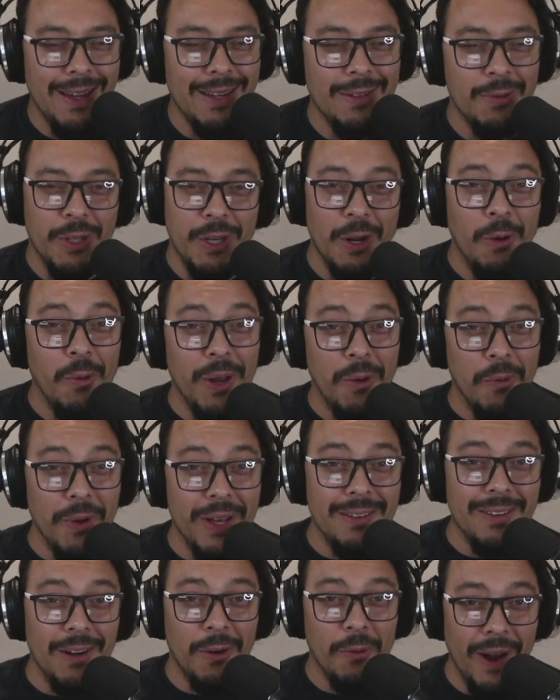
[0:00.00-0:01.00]
When it went
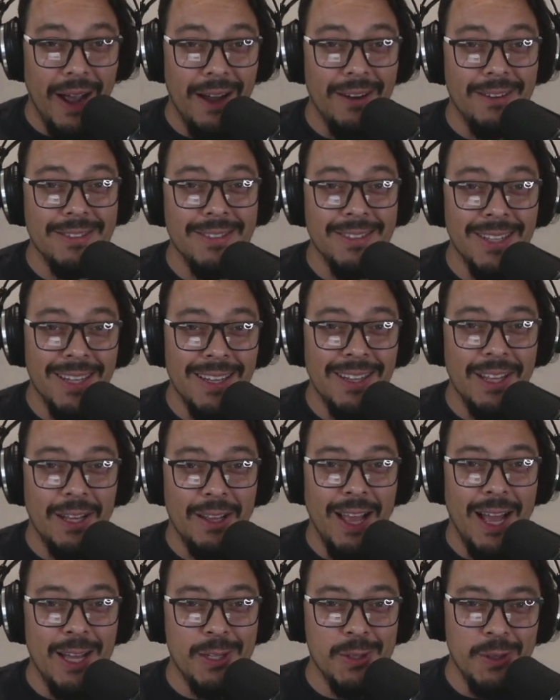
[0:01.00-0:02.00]
around the
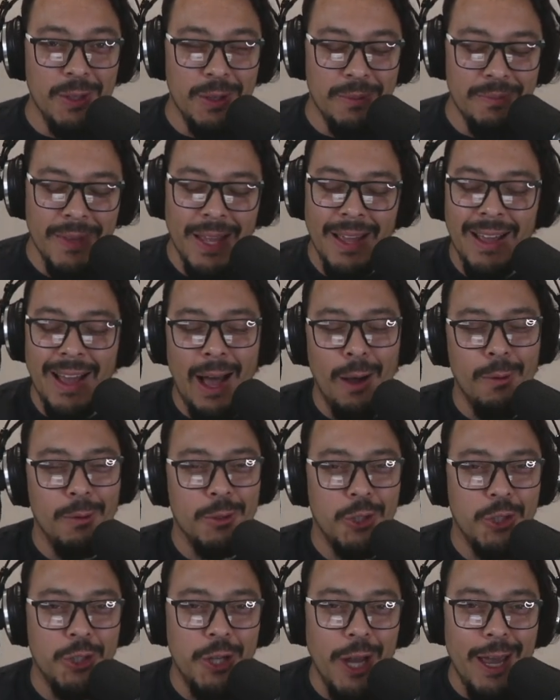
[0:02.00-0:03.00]
classroom, I was
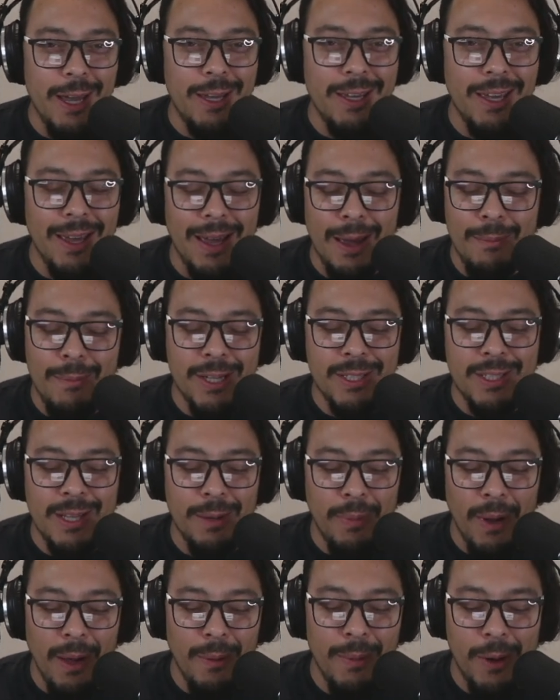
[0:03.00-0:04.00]
shaking. I messed up
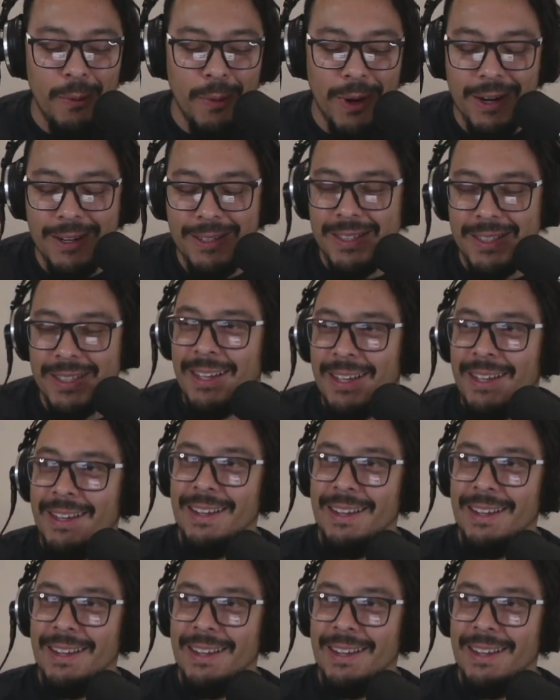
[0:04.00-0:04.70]
all my words.